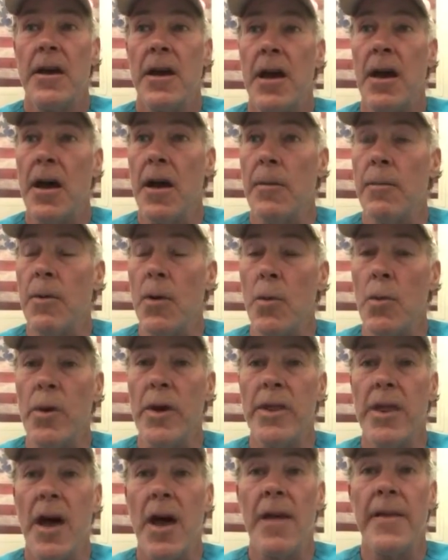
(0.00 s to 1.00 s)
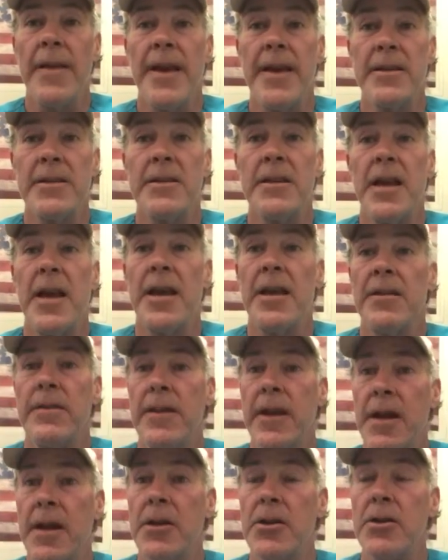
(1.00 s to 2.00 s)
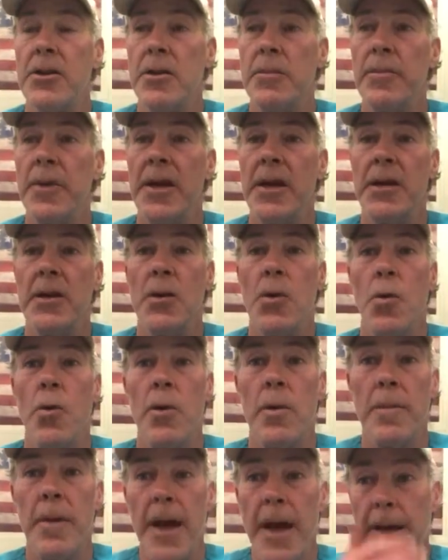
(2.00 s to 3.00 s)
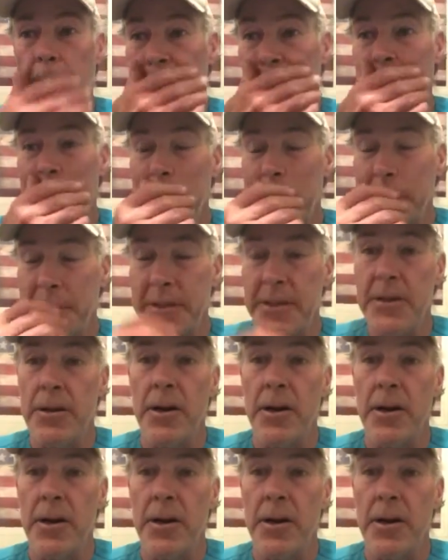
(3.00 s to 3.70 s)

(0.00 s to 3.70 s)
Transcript: But with all that said, there could be the quarterback dilemmas.